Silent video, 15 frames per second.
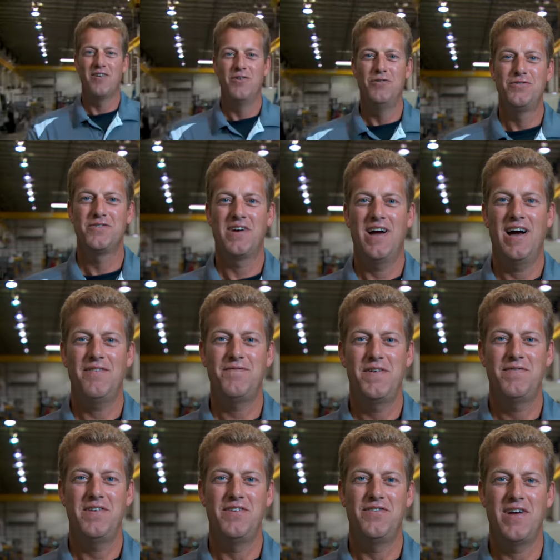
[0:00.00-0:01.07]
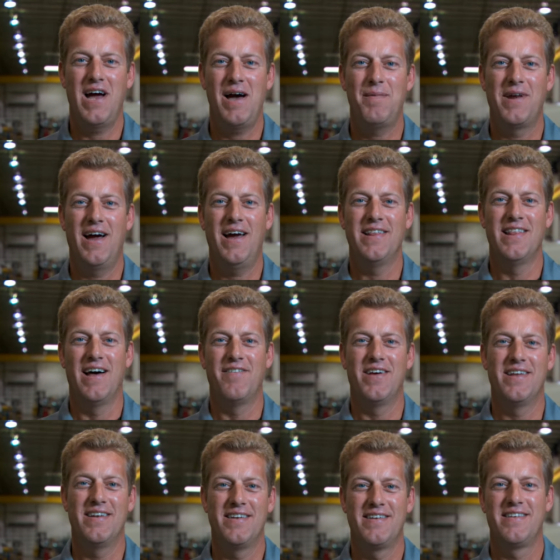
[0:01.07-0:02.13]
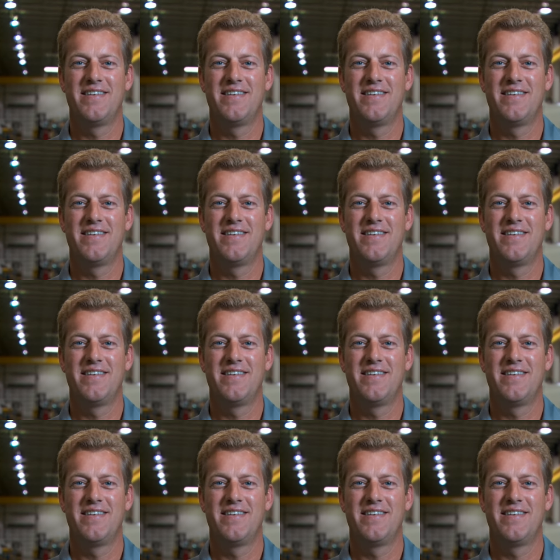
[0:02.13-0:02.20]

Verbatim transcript: a Hoosier Hot 50 job and I love it.